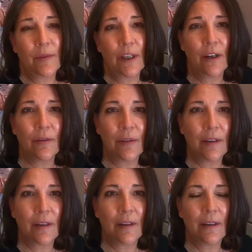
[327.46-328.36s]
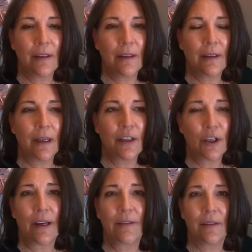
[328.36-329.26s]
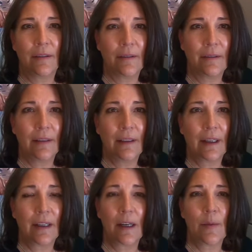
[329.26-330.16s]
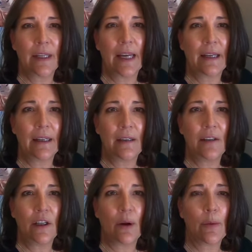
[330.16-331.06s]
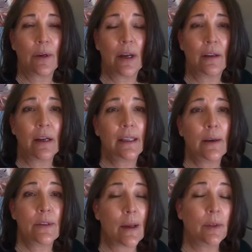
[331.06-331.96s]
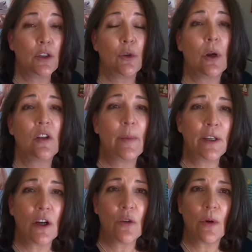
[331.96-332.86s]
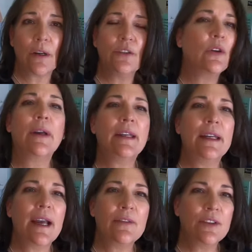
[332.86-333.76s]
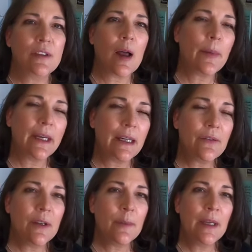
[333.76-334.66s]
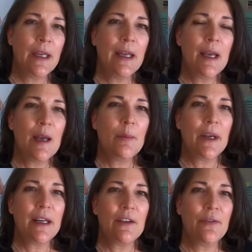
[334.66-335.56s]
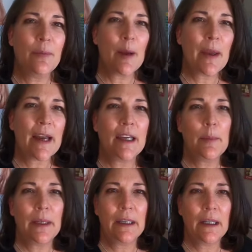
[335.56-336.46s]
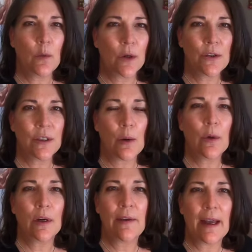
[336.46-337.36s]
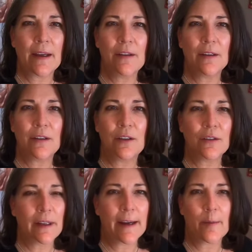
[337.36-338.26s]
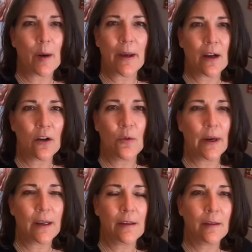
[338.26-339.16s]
you know, adjust comes in handy. You know, luckily I was able to do all of my dog walks, so I didn't have to stop any of them. But if my back had been any worse, I would have had to just lay on my back all week